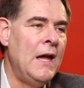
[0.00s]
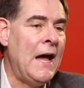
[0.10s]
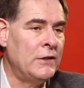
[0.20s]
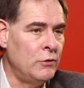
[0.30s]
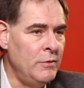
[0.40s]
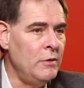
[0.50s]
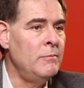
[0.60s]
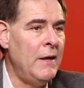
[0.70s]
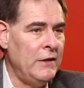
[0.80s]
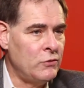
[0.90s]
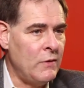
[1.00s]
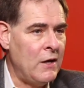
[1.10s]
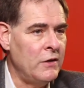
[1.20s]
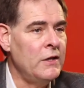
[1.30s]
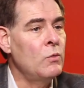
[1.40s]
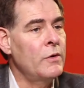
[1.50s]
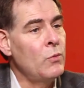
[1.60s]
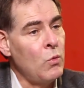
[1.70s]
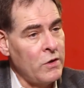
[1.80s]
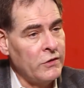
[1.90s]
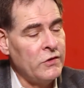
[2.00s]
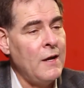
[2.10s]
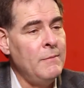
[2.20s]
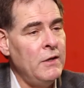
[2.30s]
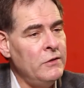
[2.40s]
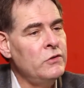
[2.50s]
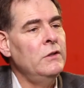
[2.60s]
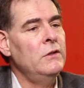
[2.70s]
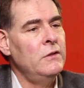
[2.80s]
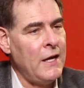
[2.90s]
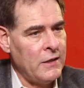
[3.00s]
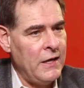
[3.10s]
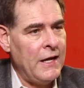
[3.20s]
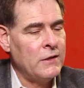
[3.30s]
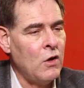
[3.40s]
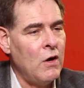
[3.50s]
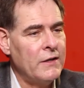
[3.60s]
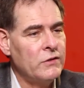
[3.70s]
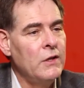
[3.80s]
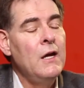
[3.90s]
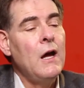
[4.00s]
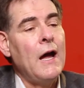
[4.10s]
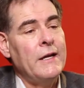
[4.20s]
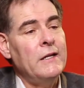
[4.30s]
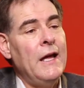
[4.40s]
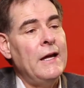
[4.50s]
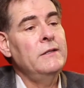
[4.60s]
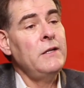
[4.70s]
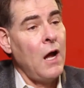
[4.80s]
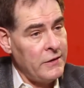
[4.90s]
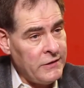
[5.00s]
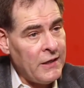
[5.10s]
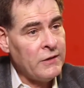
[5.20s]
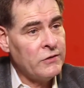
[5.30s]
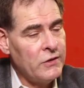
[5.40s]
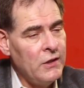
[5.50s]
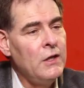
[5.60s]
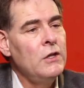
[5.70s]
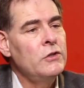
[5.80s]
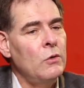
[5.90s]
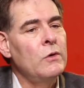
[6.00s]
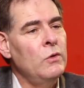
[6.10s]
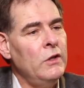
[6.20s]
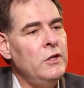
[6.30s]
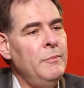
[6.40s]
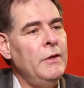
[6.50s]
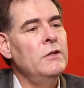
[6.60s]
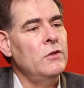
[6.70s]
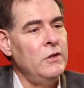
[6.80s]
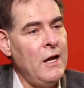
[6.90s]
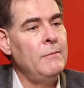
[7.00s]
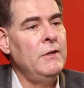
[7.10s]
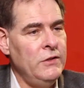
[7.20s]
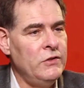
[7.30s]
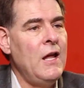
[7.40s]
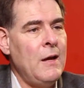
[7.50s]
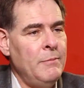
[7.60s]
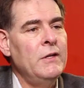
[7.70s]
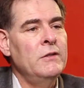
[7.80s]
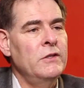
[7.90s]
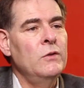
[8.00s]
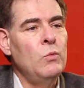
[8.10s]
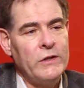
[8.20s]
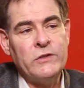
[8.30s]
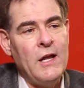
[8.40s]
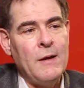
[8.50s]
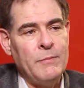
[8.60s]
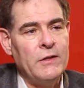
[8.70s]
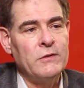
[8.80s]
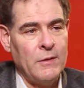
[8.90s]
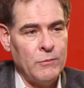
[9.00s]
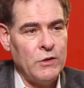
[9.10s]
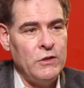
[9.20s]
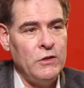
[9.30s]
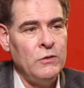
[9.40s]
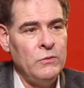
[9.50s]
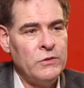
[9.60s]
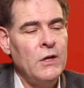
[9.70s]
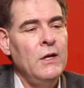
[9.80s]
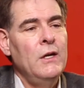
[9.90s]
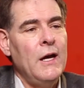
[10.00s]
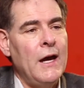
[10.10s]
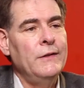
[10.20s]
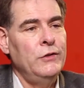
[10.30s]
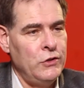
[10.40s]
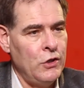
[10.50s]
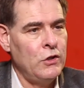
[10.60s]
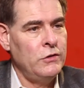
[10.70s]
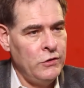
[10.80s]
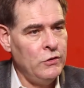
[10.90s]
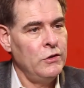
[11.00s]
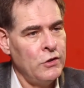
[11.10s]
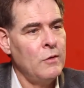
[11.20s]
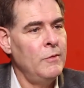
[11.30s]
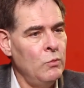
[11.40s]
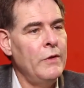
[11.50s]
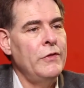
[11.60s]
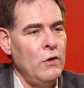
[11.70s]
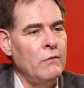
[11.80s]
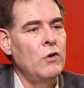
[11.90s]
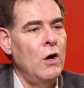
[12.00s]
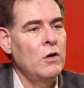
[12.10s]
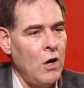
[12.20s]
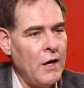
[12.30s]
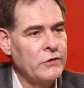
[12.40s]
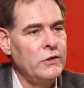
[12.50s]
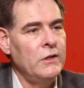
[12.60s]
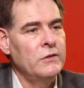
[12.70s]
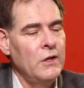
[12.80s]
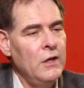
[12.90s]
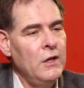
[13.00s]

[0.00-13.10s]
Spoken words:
attribute-based routing with work assignment engine. That can add cost. I can add context. So it really depends on how many snap-ins and what snap-ins I'm going to use to determine what the overall cost is.